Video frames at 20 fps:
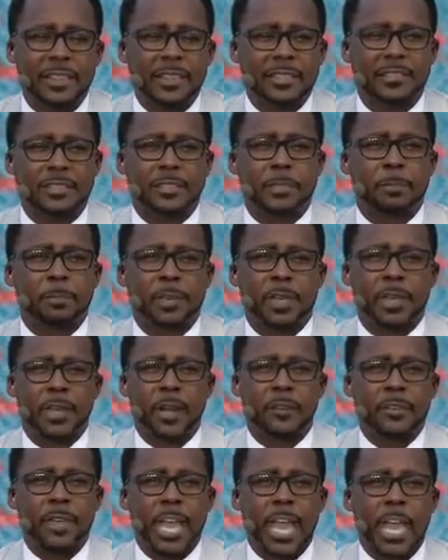This is a
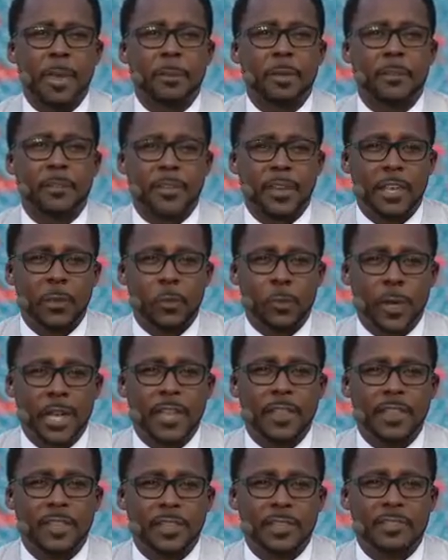playoff game. If they
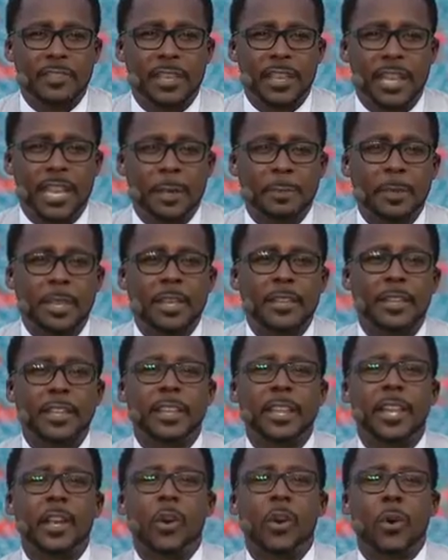win this game, then
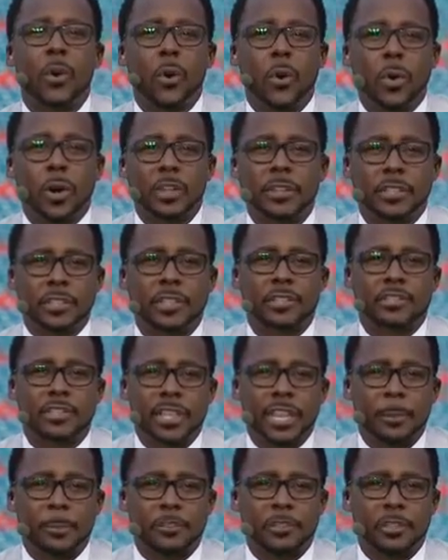they go on to the
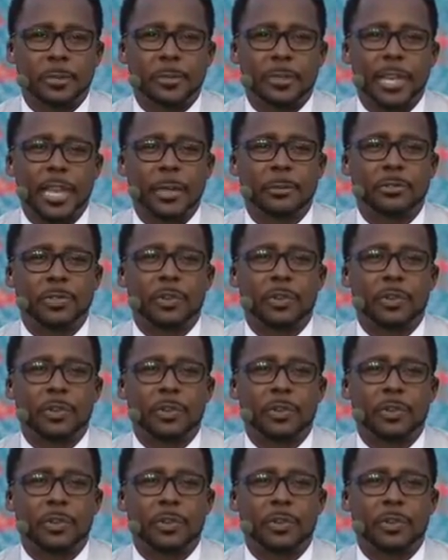championship game.